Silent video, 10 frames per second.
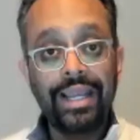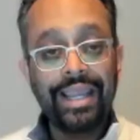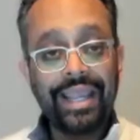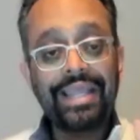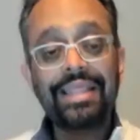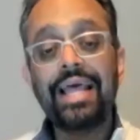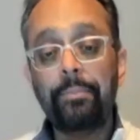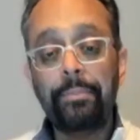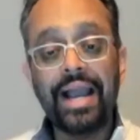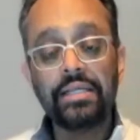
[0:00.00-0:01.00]
in that
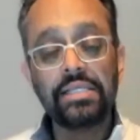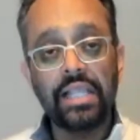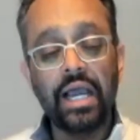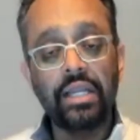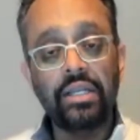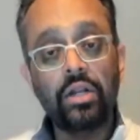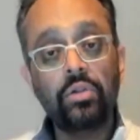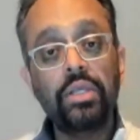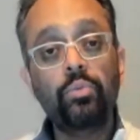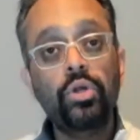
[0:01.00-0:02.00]
backslide, not
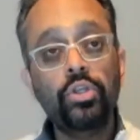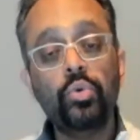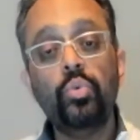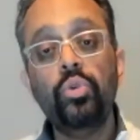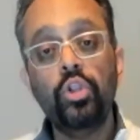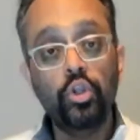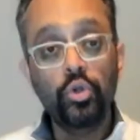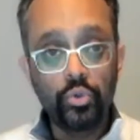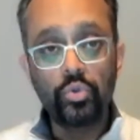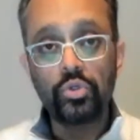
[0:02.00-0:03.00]
only will you
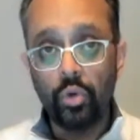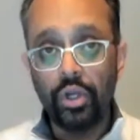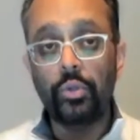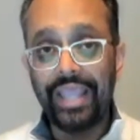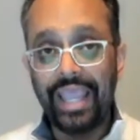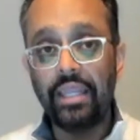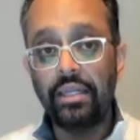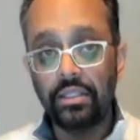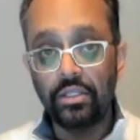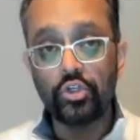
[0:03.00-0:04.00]
lose what you gained
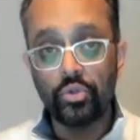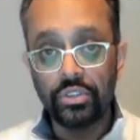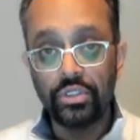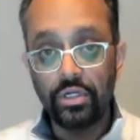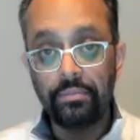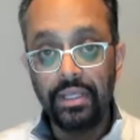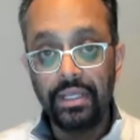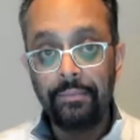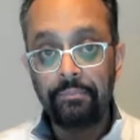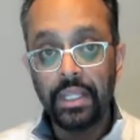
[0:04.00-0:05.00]
in the short term,
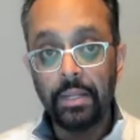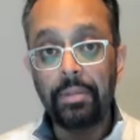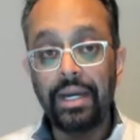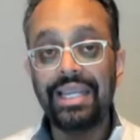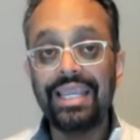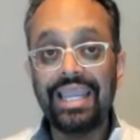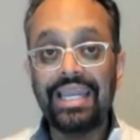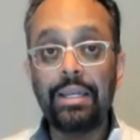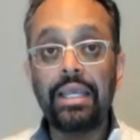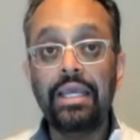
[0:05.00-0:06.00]
but it
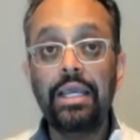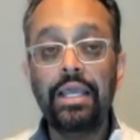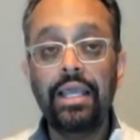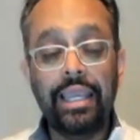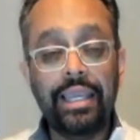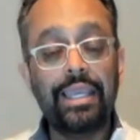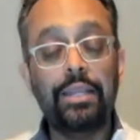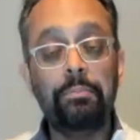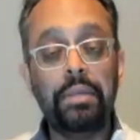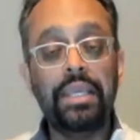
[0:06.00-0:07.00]
can
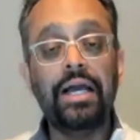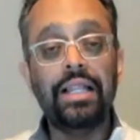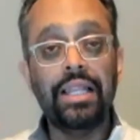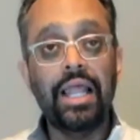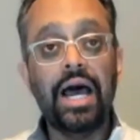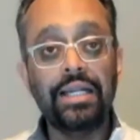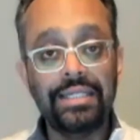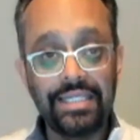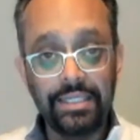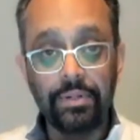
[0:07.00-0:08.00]
be a lot
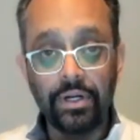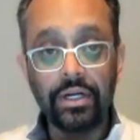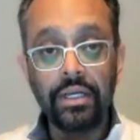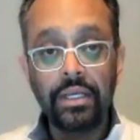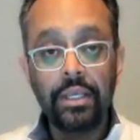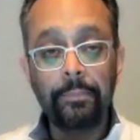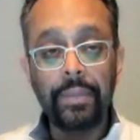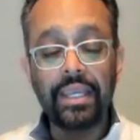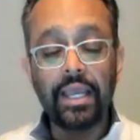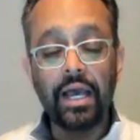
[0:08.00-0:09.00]
deeper
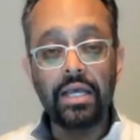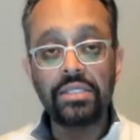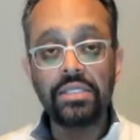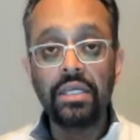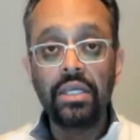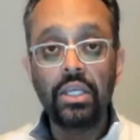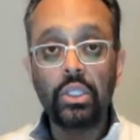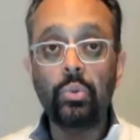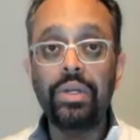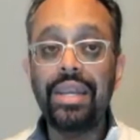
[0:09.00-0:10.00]
because
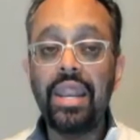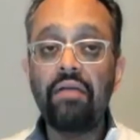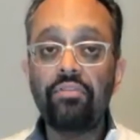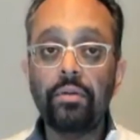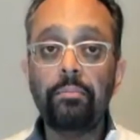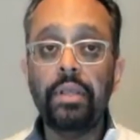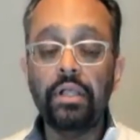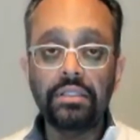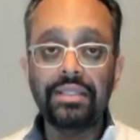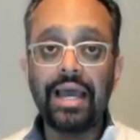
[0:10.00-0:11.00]
you never
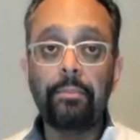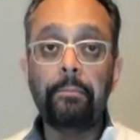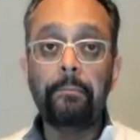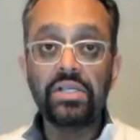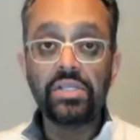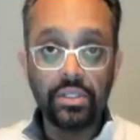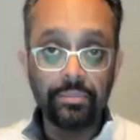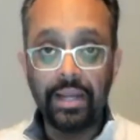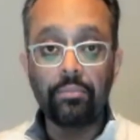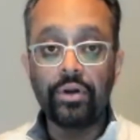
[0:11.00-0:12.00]
built that muscle
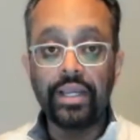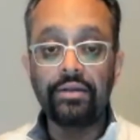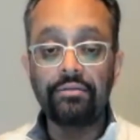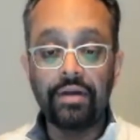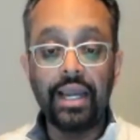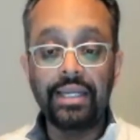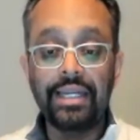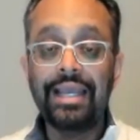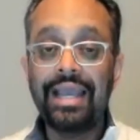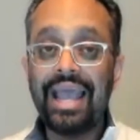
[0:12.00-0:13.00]
memory, right?
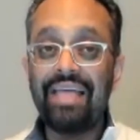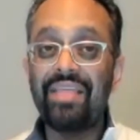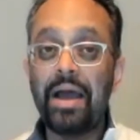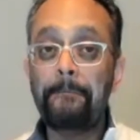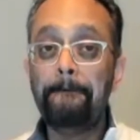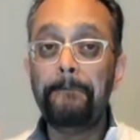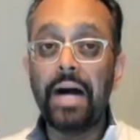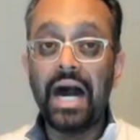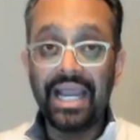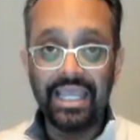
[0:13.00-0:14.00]
And that
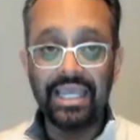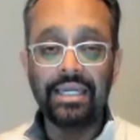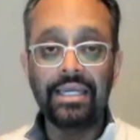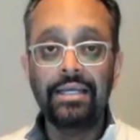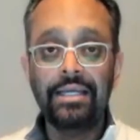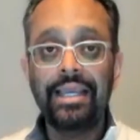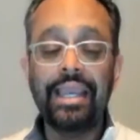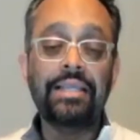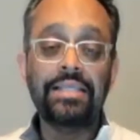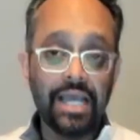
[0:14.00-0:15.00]
buy-in
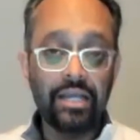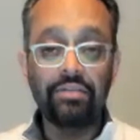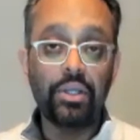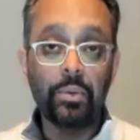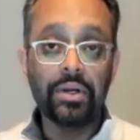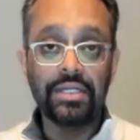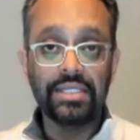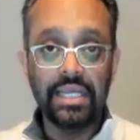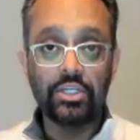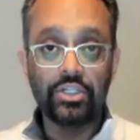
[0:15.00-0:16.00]
inside of the
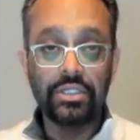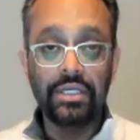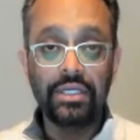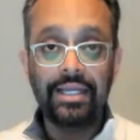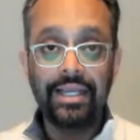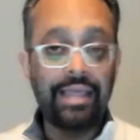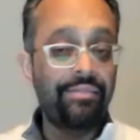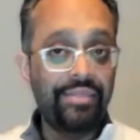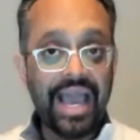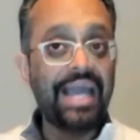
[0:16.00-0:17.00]
organization. And
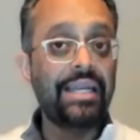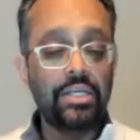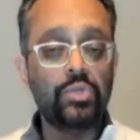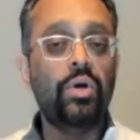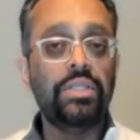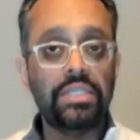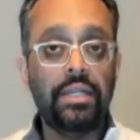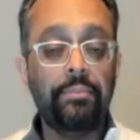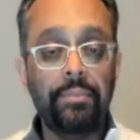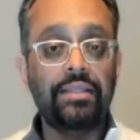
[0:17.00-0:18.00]
that is what's going to
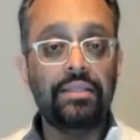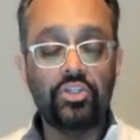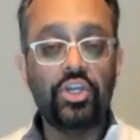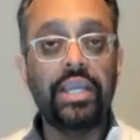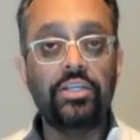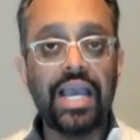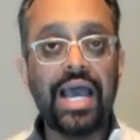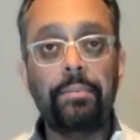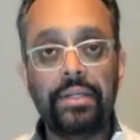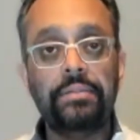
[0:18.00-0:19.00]
make the change
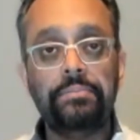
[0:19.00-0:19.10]
happen.